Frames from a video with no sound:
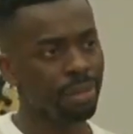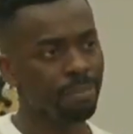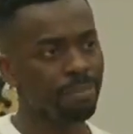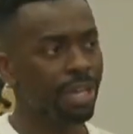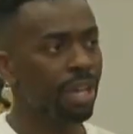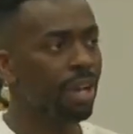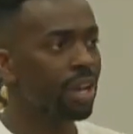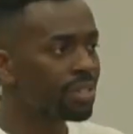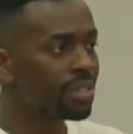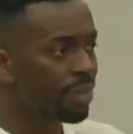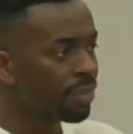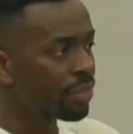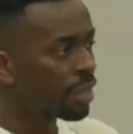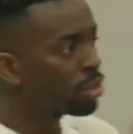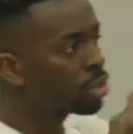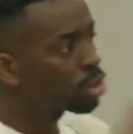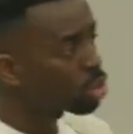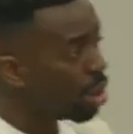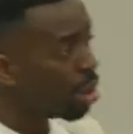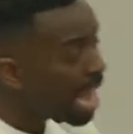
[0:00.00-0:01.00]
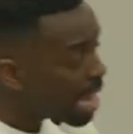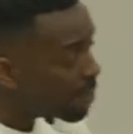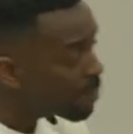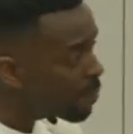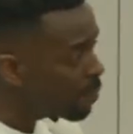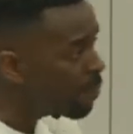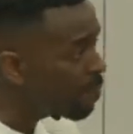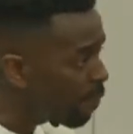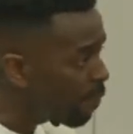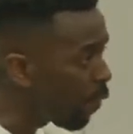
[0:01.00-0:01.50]
Because the
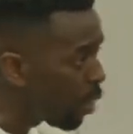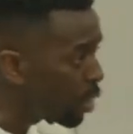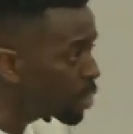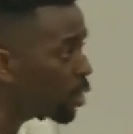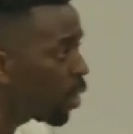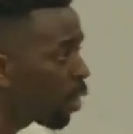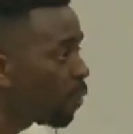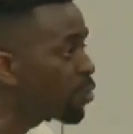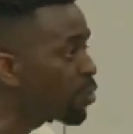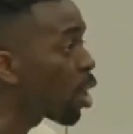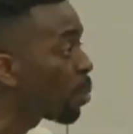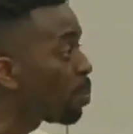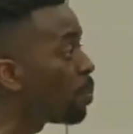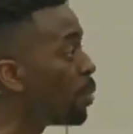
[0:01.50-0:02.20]
driving force of your